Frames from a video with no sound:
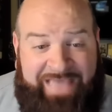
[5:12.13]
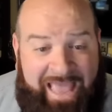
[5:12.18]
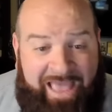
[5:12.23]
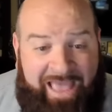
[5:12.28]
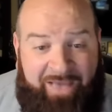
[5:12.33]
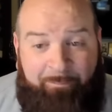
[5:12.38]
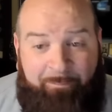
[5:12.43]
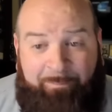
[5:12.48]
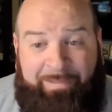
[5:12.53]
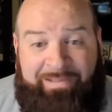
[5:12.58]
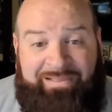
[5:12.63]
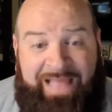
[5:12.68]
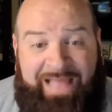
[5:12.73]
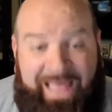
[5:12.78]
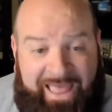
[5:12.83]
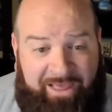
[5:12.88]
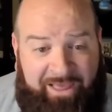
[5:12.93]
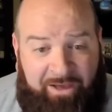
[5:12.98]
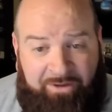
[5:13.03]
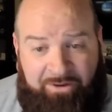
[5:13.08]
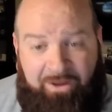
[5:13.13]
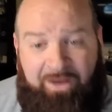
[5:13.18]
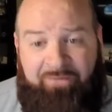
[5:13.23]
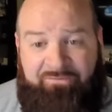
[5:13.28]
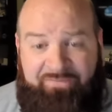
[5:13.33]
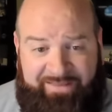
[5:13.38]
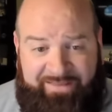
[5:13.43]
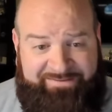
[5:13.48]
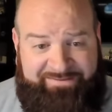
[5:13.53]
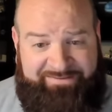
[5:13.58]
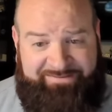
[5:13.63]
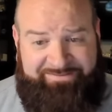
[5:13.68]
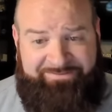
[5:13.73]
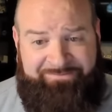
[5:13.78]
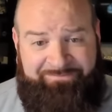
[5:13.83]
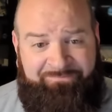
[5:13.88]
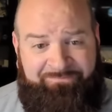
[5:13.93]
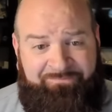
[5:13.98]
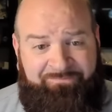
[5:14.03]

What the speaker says: can't play on offense.